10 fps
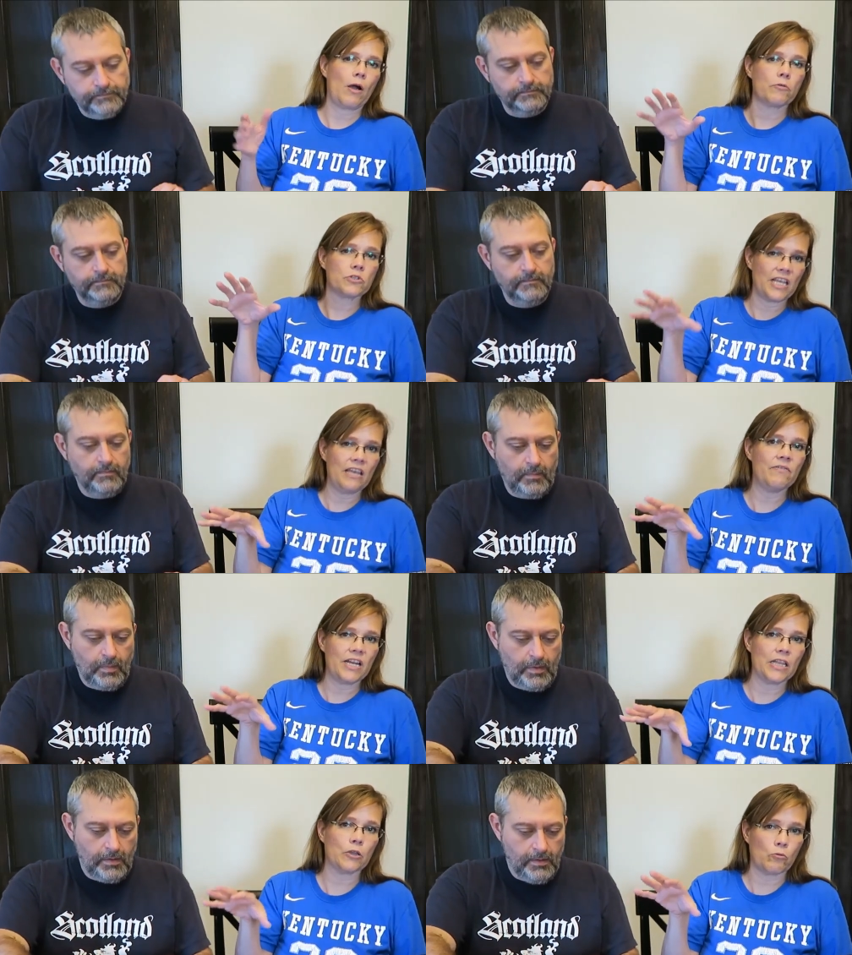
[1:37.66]
Speaker 1: hours,
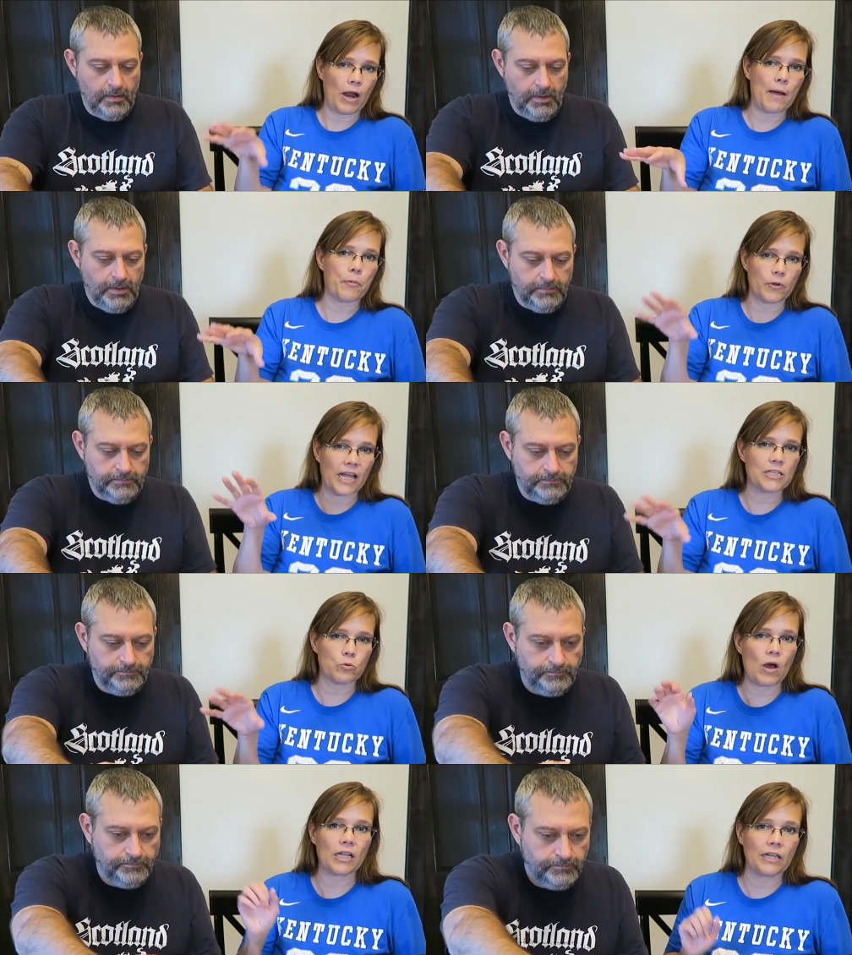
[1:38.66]
even in the wrapper.
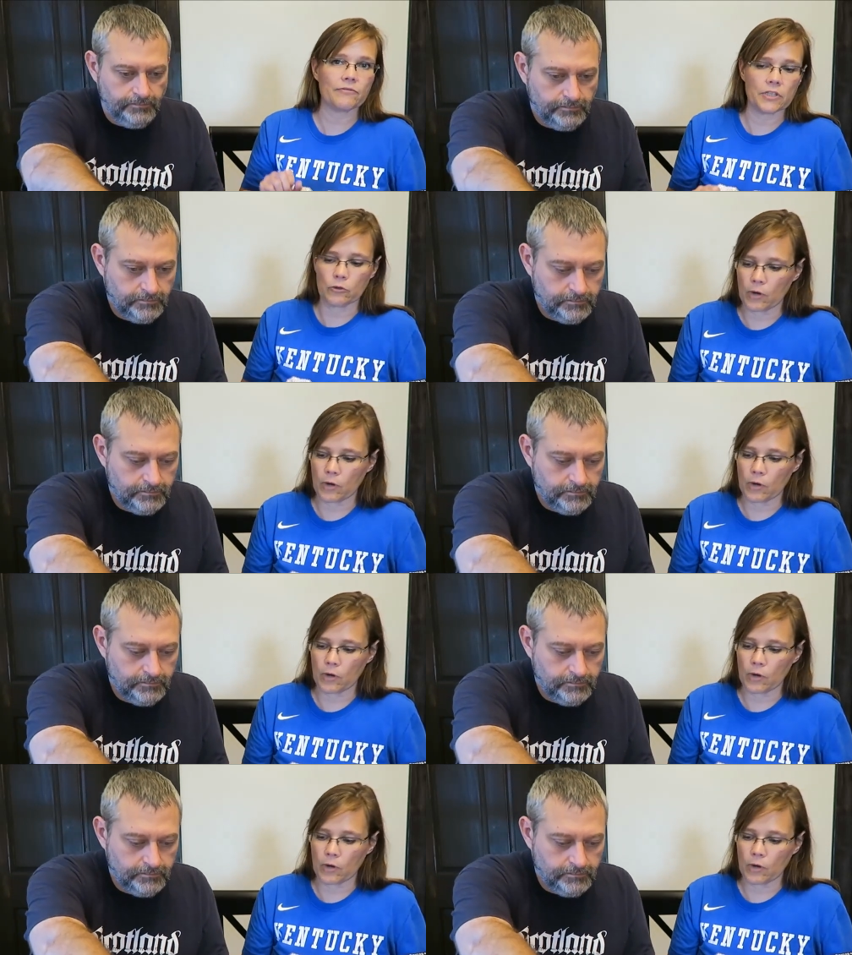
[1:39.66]
That's why I left in the